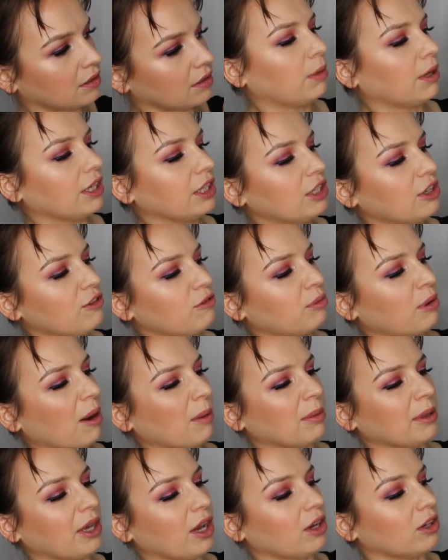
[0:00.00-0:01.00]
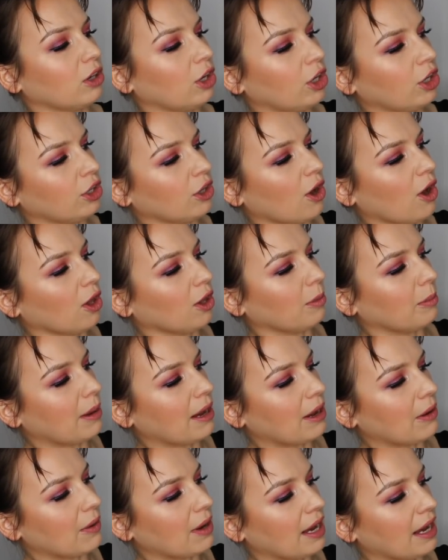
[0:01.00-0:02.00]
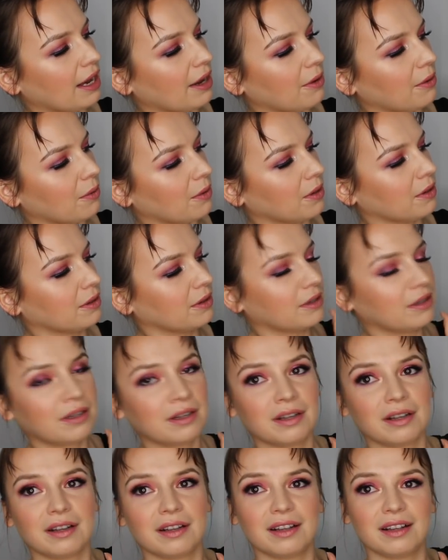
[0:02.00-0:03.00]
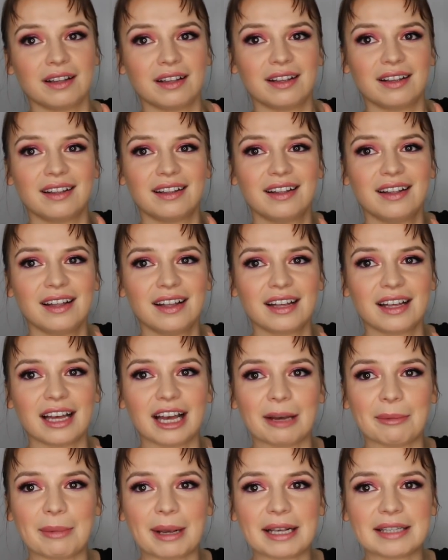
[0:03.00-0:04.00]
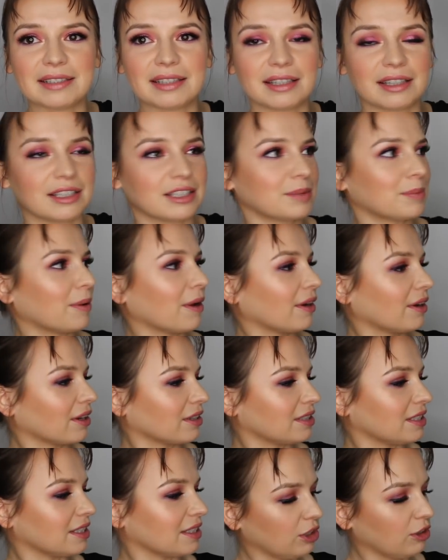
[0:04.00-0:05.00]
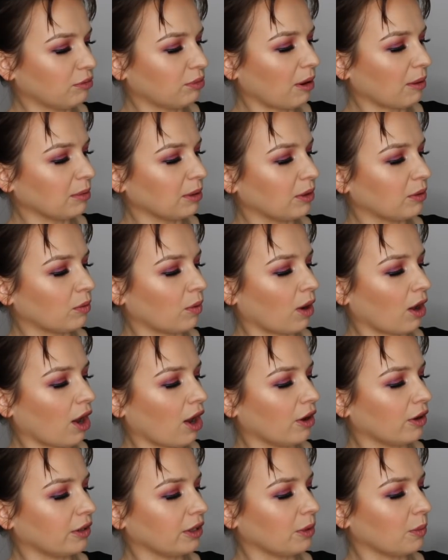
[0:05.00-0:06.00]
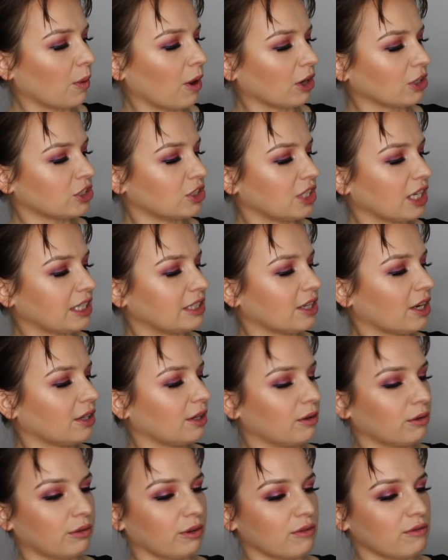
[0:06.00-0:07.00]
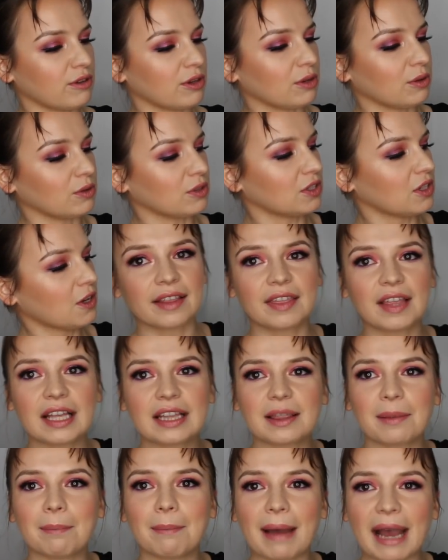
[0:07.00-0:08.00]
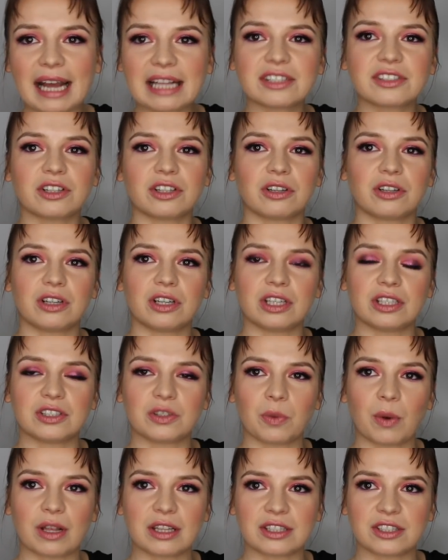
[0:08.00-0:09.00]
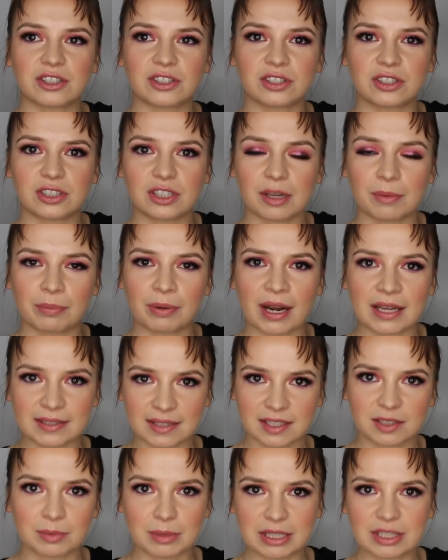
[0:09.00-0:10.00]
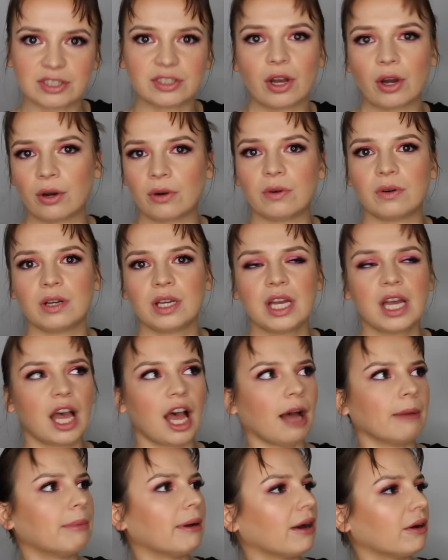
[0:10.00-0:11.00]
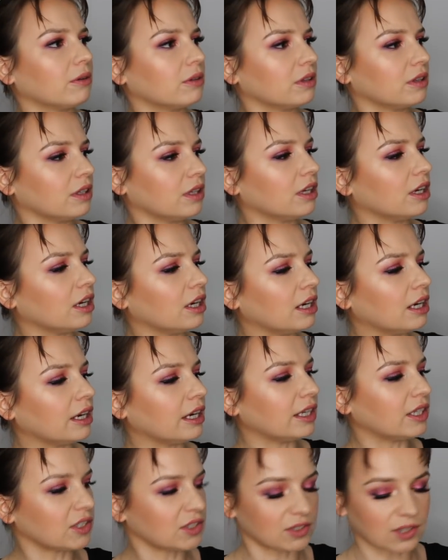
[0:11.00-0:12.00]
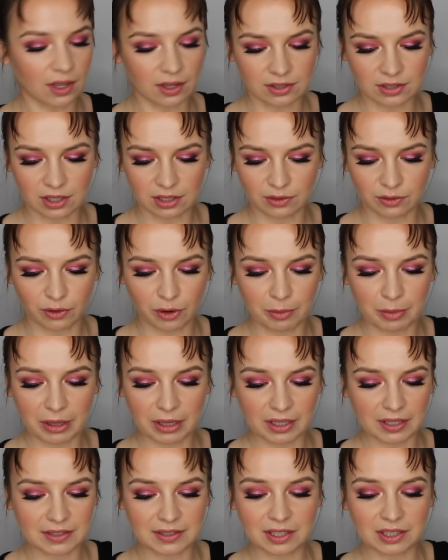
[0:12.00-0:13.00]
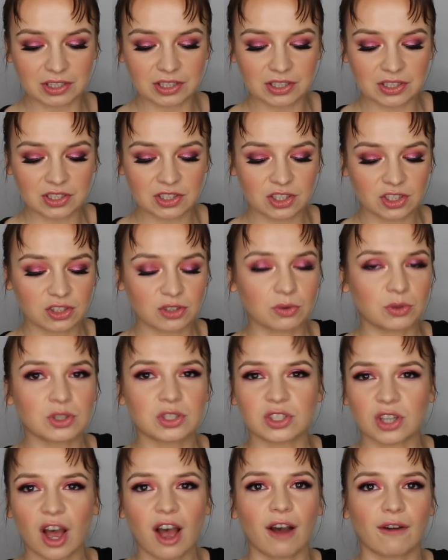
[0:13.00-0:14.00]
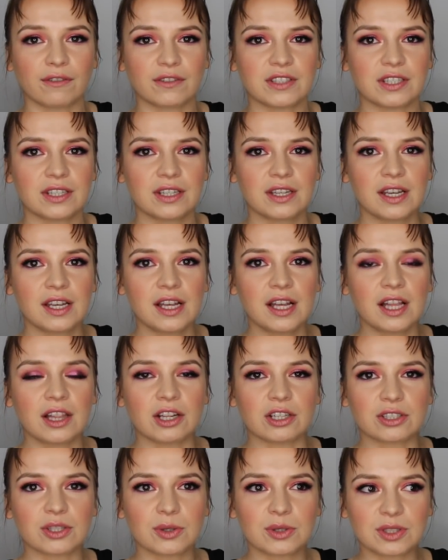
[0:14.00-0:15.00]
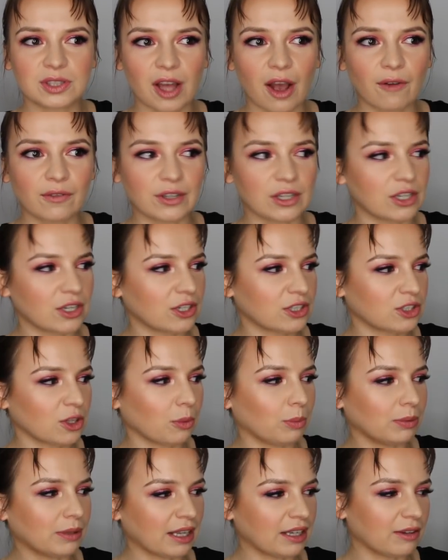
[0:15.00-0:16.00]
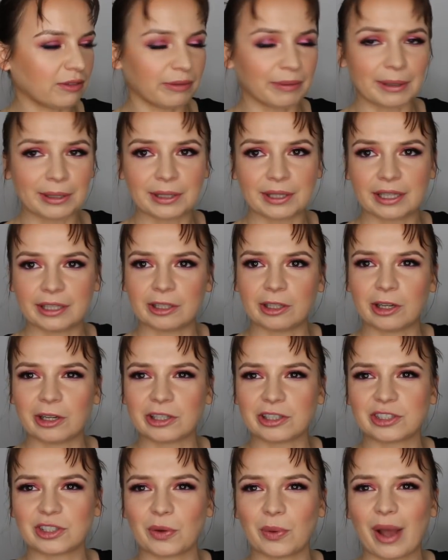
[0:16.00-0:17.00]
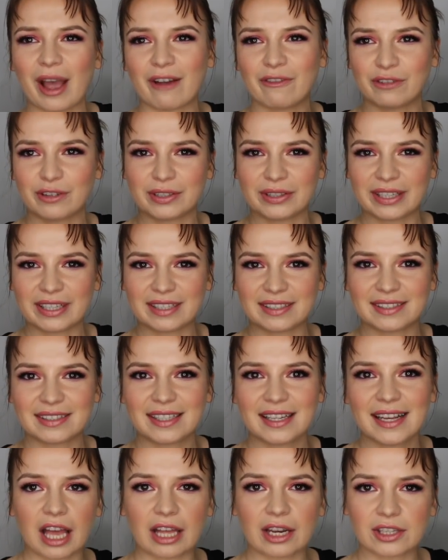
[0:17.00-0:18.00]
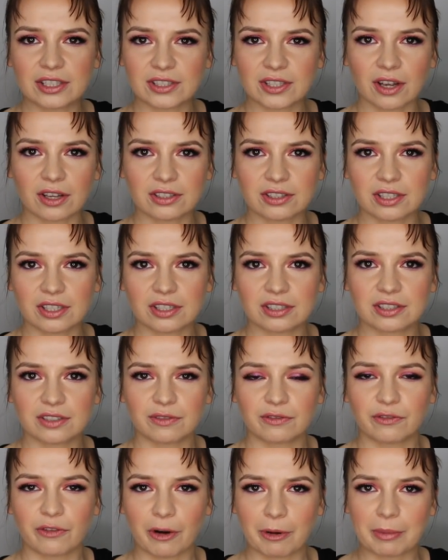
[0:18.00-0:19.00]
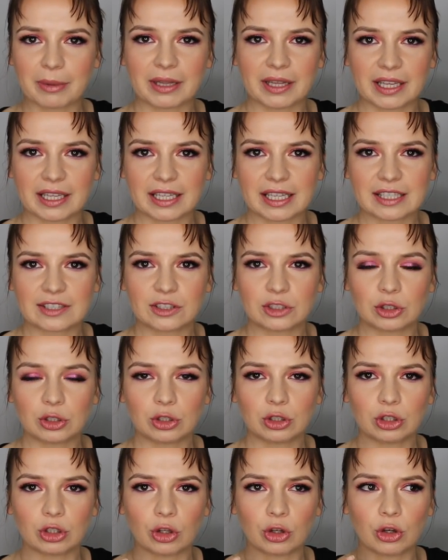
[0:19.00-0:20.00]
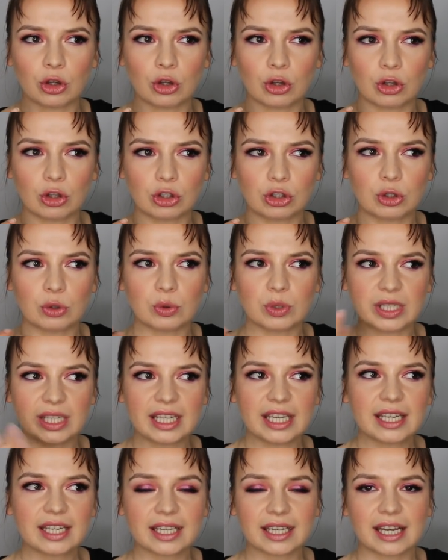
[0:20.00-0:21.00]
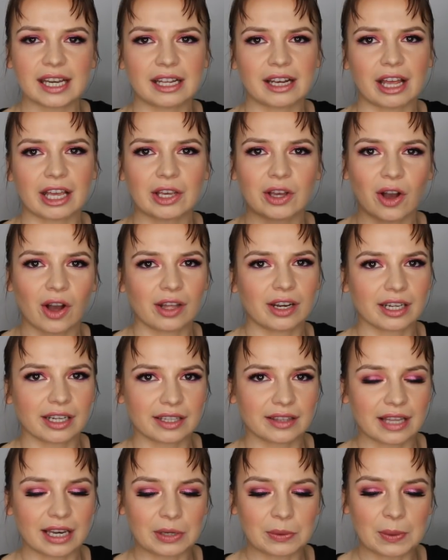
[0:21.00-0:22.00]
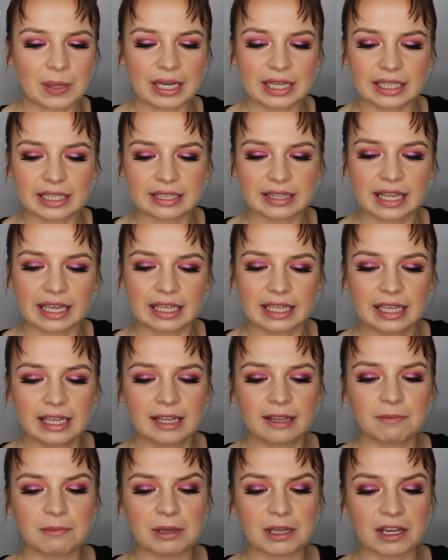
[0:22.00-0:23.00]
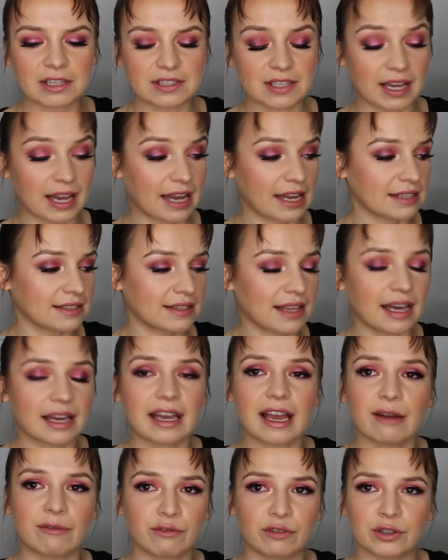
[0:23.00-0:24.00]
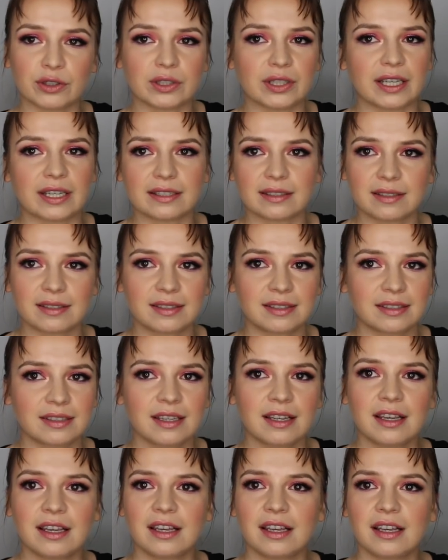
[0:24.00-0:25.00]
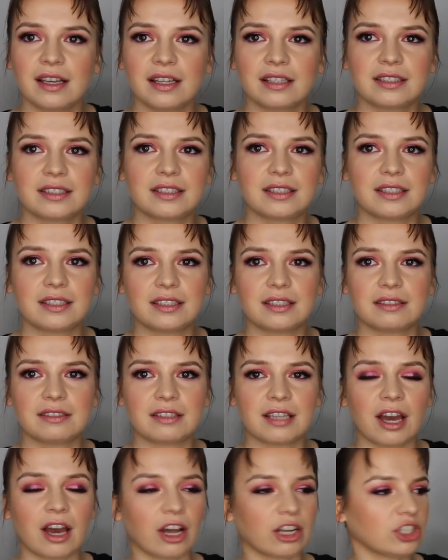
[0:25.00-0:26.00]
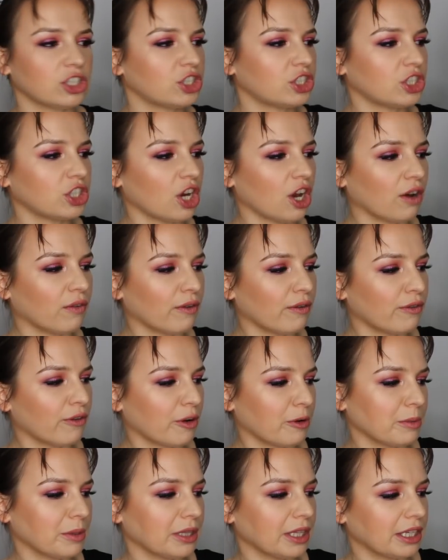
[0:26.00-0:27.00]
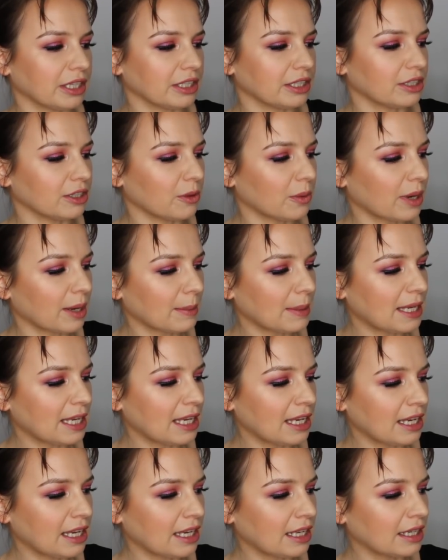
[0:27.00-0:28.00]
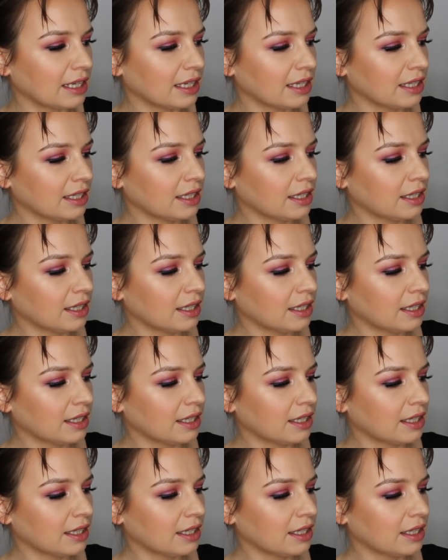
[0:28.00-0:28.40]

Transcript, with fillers: But you've probably heard all about how amazing this product is. You've probably already watched a ton of reviews. I think the mattes is what impresses me so about Anastasia's formula, because they're just so soft. They're so soft and they're so blendable and they're so effortless. Anastasia's formula is unique and iconic in that way, in that because it has that effortless touch of a formula, you know what I mean?